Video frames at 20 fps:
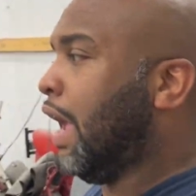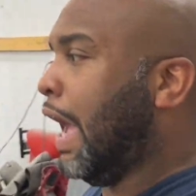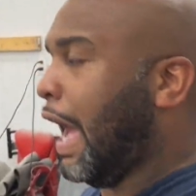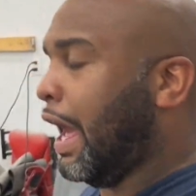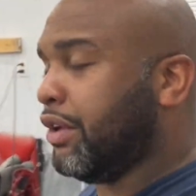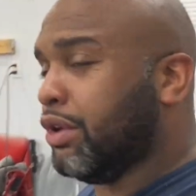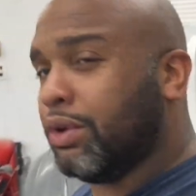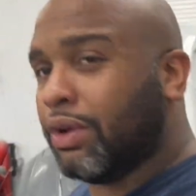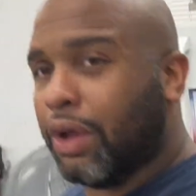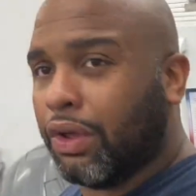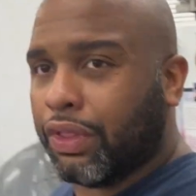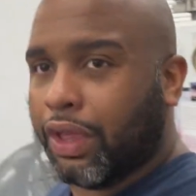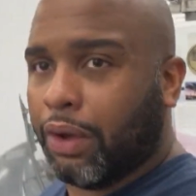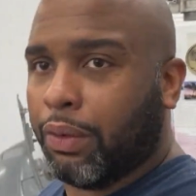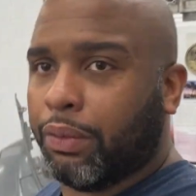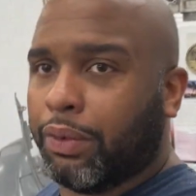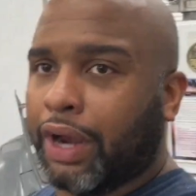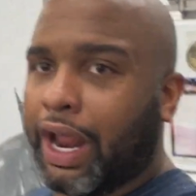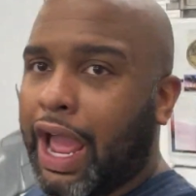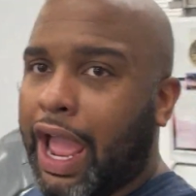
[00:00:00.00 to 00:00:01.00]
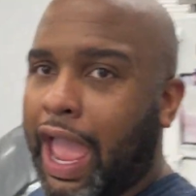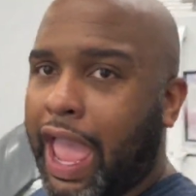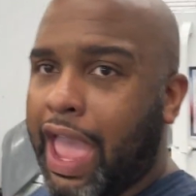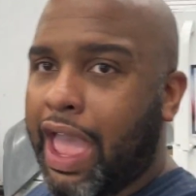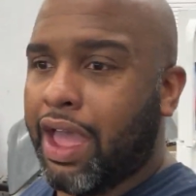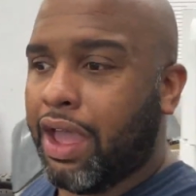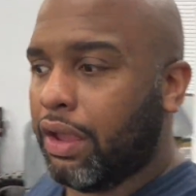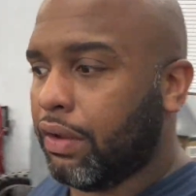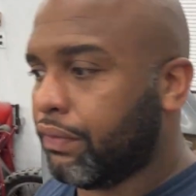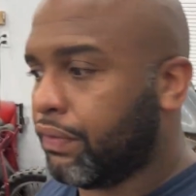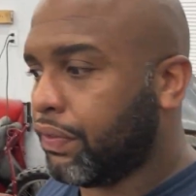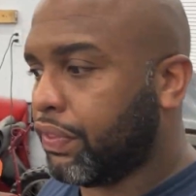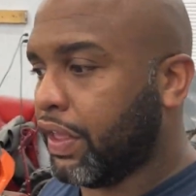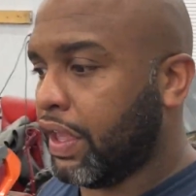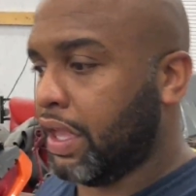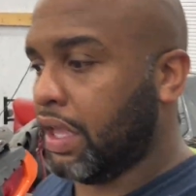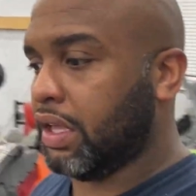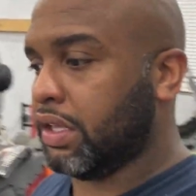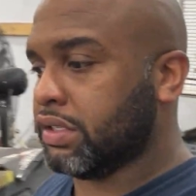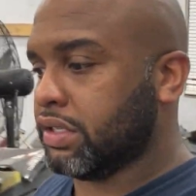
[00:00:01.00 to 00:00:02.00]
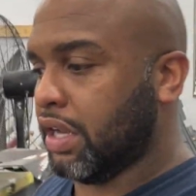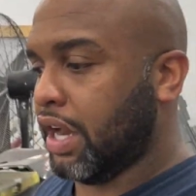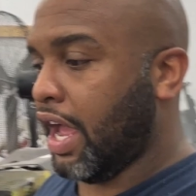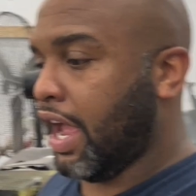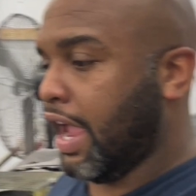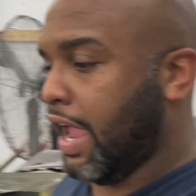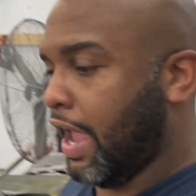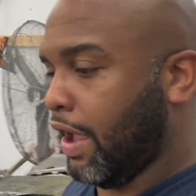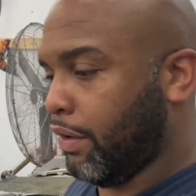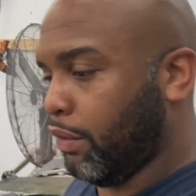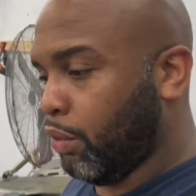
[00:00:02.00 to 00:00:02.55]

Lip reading: I do know that when I have things and I